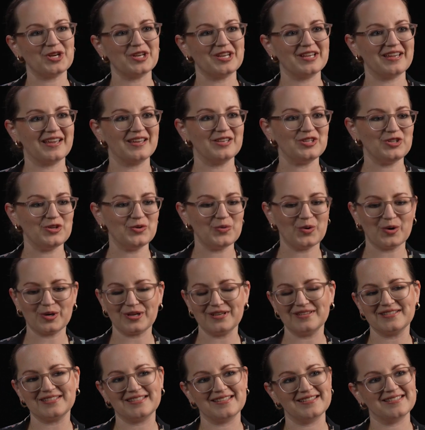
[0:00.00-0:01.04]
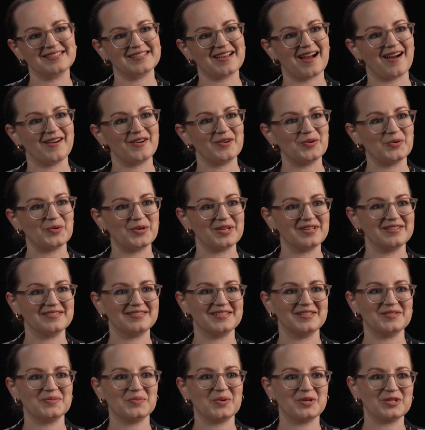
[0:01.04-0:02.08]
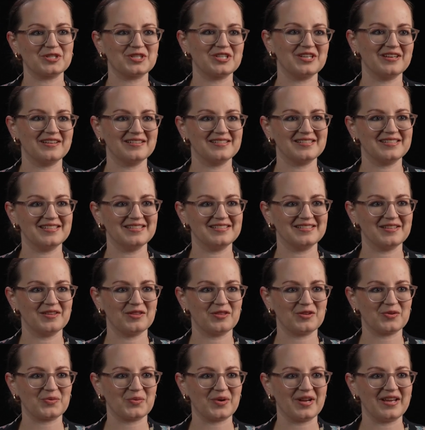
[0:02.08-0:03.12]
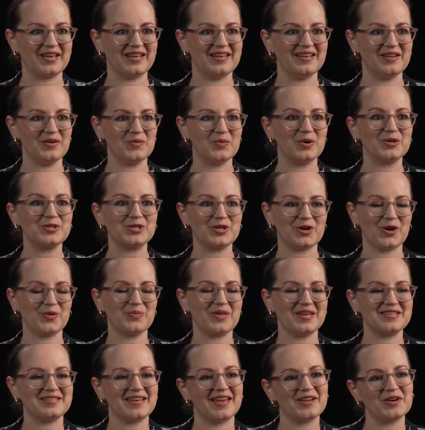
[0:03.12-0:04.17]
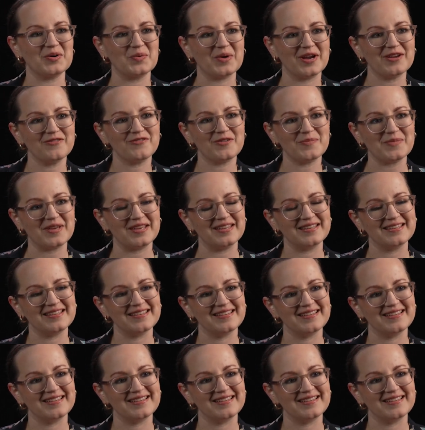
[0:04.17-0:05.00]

going to get new audiences, current audiences watching season 3. What do you hope they take away from it?